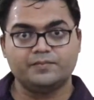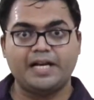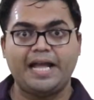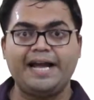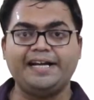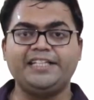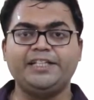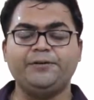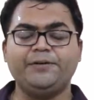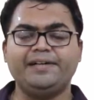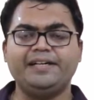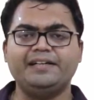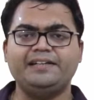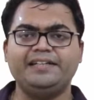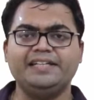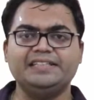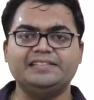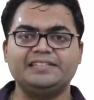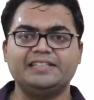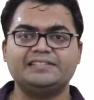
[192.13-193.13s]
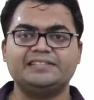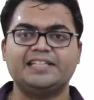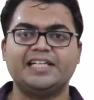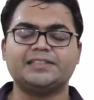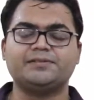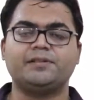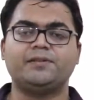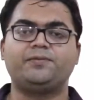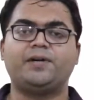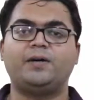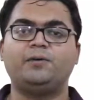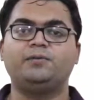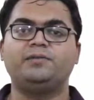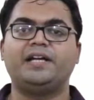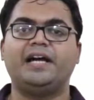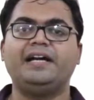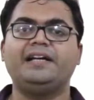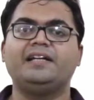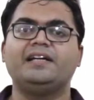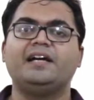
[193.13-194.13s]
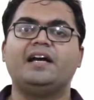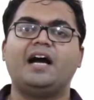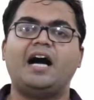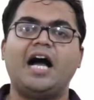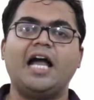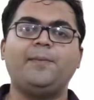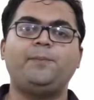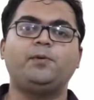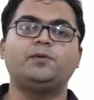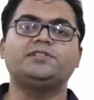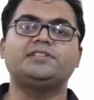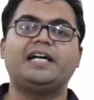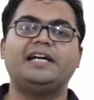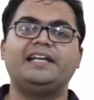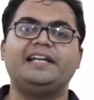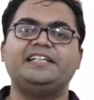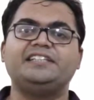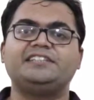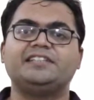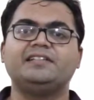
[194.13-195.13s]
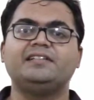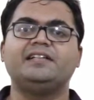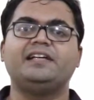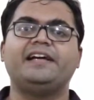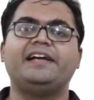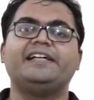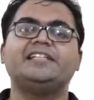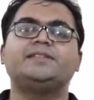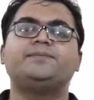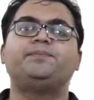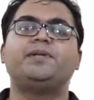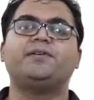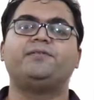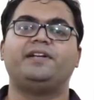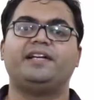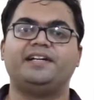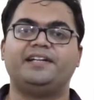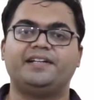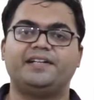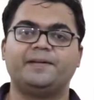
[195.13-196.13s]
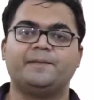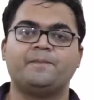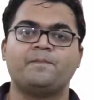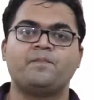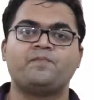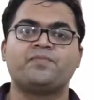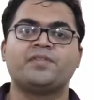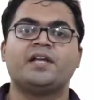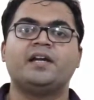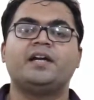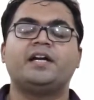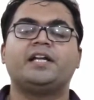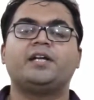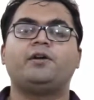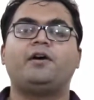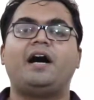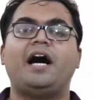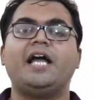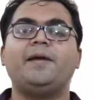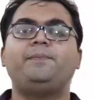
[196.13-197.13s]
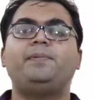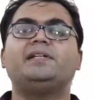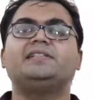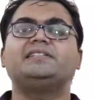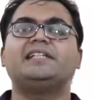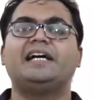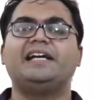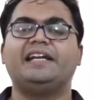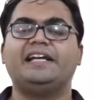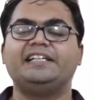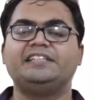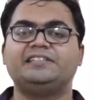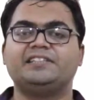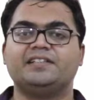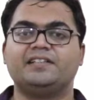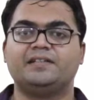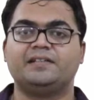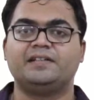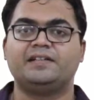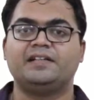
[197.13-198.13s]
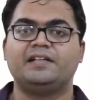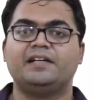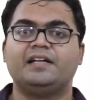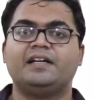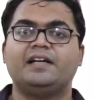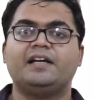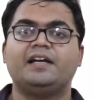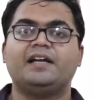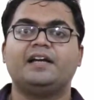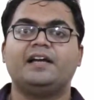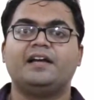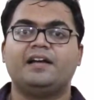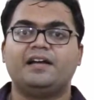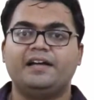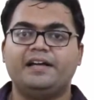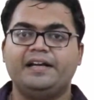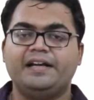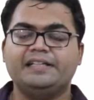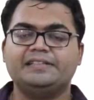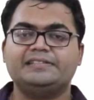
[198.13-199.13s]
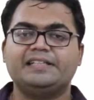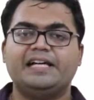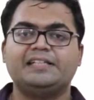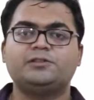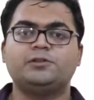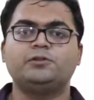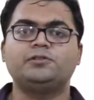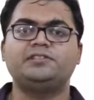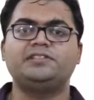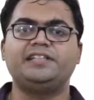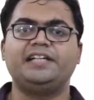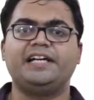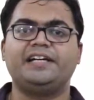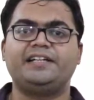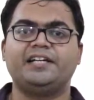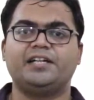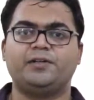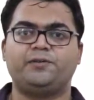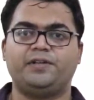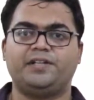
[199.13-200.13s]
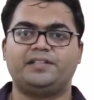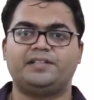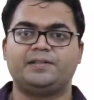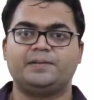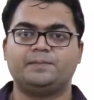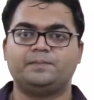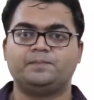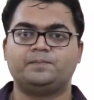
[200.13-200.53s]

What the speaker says: activated T cells, it has been found that hyposialation is prevalent. Now, hypersialation is associated with